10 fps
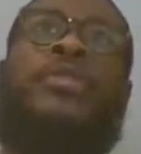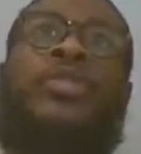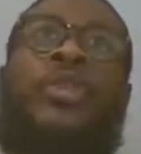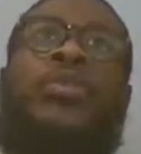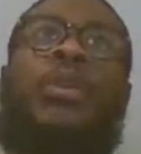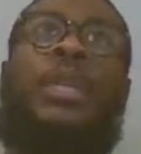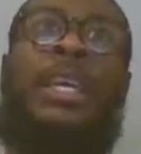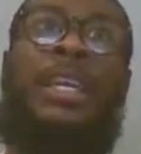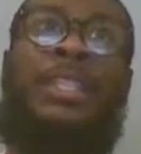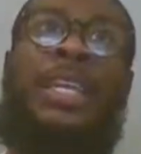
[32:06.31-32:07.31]
So
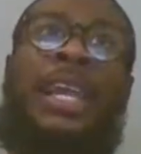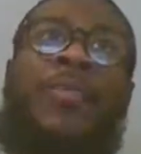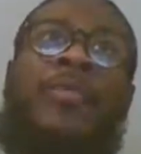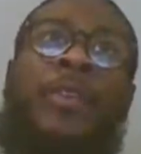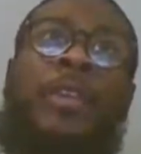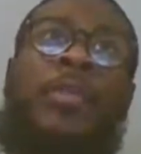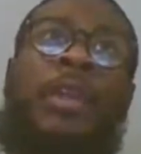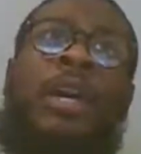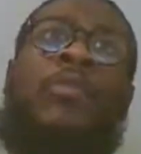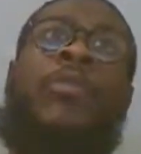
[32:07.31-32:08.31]
getting to that free throw
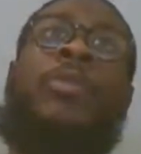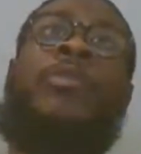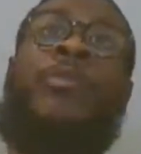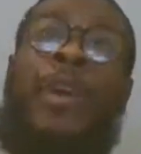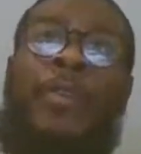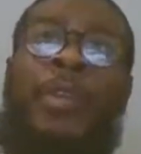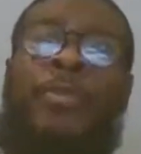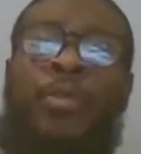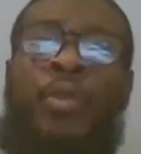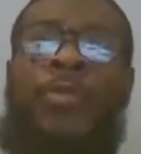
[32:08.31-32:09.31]
line will be very
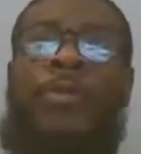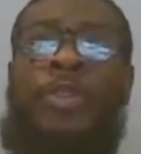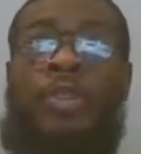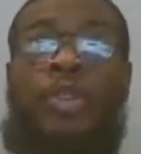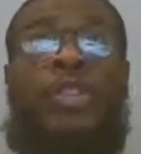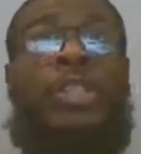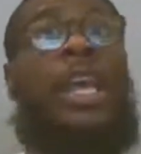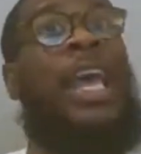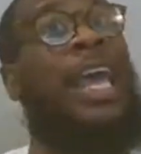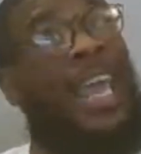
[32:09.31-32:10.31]
important for George
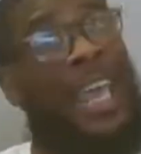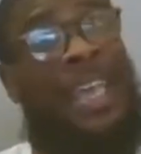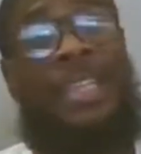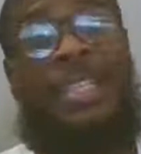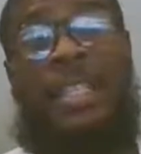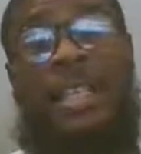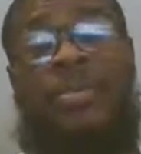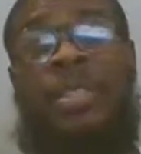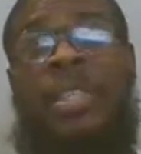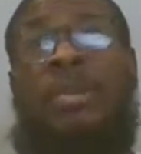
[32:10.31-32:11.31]
and this
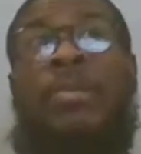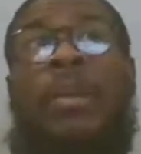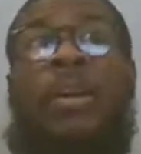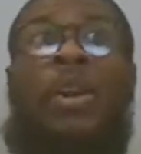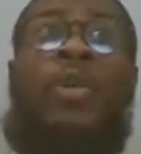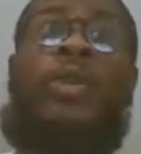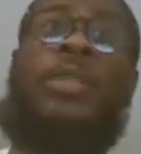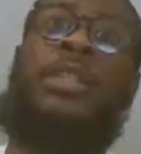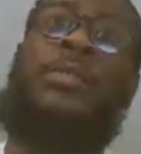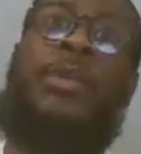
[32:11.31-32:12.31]
Clipper team
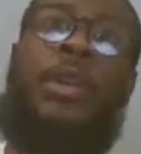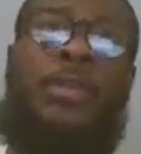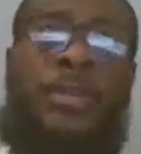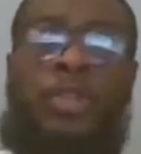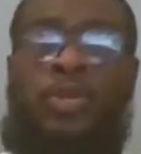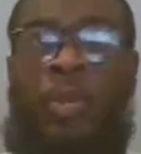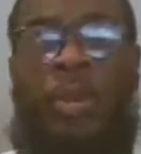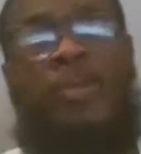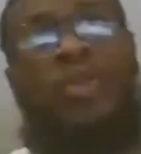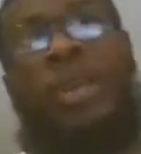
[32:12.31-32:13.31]
going into the playoffs. He goes
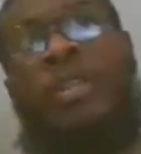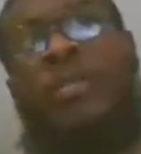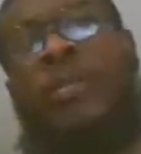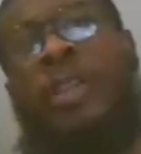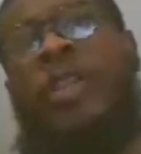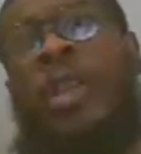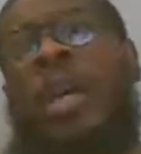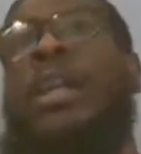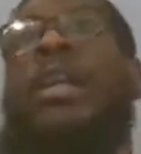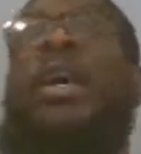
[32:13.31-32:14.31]
1 of 2 at the free throw
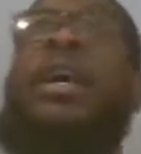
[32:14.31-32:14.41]
line.